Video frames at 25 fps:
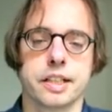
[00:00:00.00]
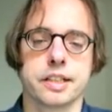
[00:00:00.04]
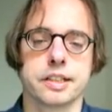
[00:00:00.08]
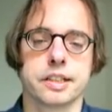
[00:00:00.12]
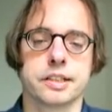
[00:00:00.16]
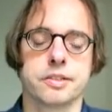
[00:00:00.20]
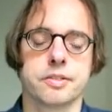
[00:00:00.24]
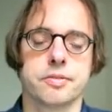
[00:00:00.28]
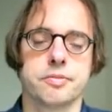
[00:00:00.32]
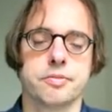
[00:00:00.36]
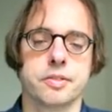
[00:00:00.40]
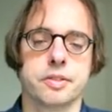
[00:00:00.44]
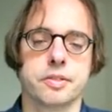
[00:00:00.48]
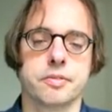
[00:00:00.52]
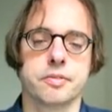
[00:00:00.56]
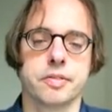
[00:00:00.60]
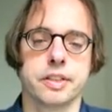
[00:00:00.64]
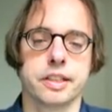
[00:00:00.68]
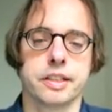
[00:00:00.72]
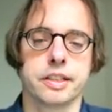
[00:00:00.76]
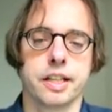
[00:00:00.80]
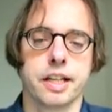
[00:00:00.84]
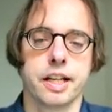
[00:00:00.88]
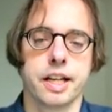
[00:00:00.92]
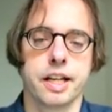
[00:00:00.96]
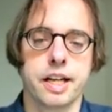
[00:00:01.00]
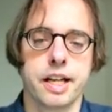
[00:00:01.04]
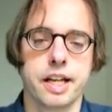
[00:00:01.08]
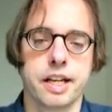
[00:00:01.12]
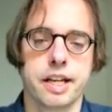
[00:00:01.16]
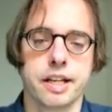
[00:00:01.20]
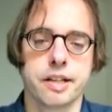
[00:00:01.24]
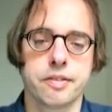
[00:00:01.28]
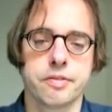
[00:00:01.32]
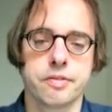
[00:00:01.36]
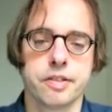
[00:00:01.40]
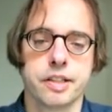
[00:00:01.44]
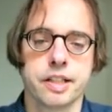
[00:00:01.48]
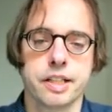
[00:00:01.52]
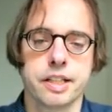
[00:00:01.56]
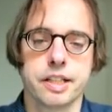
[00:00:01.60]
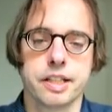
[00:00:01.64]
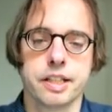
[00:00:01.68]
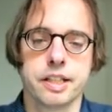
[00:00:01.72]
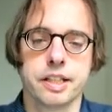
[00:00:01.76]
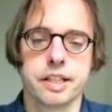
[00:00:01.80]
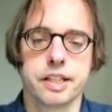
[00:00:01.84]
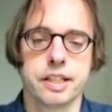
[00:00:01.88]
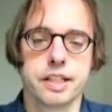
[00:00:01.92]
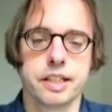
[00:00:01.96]
So what we have
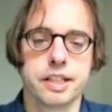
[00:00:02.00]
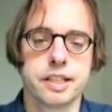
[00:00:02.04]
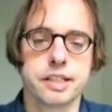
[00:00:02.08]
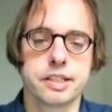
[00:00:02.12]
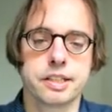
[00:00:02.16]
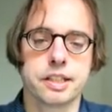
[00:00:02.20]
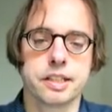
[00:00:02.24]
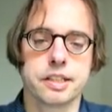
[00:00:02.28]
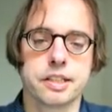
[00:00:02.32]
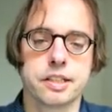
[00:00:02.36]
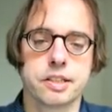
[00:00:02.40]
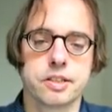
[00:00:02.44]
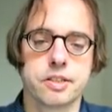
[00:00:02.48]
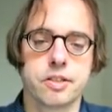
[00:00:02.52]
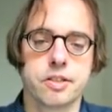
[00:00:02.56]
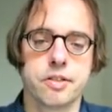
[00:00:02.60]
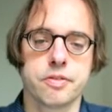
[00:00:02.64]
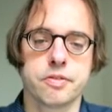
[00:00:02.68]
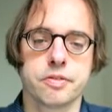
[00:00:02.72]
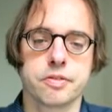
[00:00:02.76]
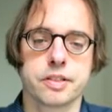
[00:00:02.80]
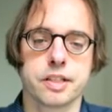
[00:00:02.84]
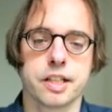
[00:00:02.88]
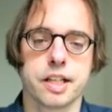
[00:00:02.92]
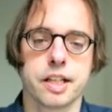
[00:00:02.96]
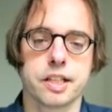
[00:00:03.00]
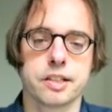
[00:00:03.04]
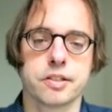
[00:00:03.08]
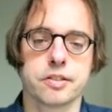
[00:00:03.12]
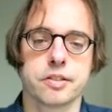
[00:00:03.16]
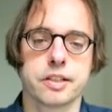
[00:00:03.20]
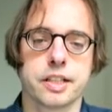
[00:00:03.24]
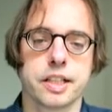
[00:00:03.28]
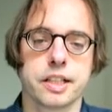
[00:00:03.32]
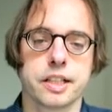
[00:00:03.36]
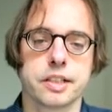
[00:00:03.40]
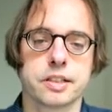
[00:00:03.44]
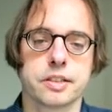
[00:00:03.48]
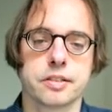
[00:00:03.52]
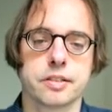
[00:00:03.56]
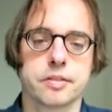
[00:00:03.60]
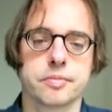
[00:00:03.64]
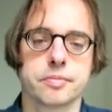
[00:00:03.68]
is a soft allocation.